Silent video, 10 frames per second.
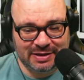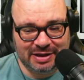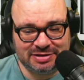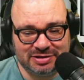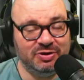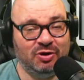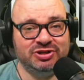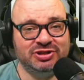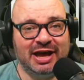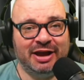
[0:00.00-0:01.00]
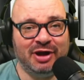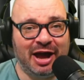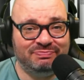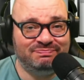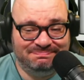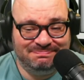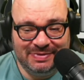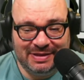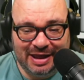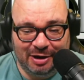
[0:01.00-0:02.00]
To be honest, I
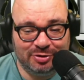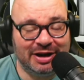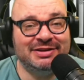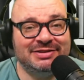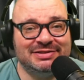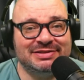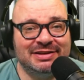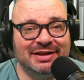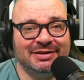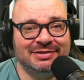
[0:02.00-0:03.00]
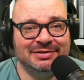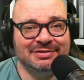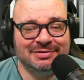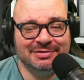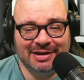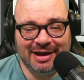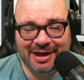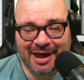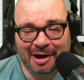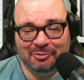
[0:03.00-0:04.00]
would like to see that.
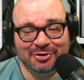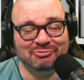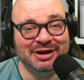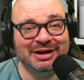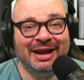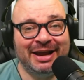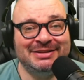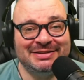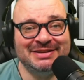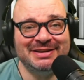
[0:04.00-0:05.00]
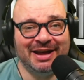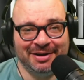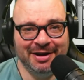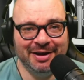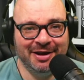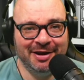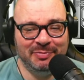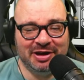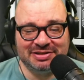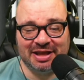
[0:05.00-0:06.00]
I would really like to see that,
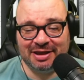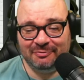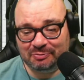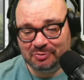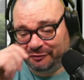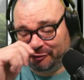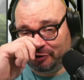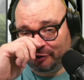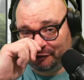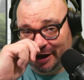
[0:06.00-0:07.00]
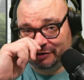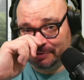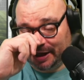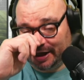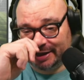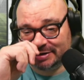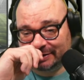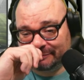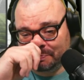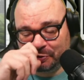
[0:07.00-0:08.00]
because I think if we go 5 at the back against
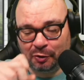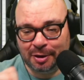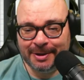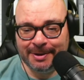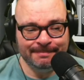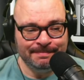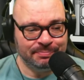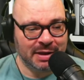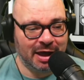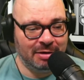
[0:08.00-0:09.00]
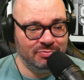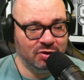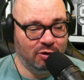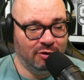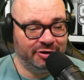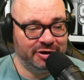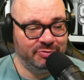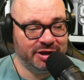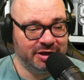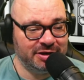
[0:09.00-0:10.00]
Liverpool, hopefully
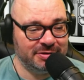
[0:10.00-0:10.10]
we can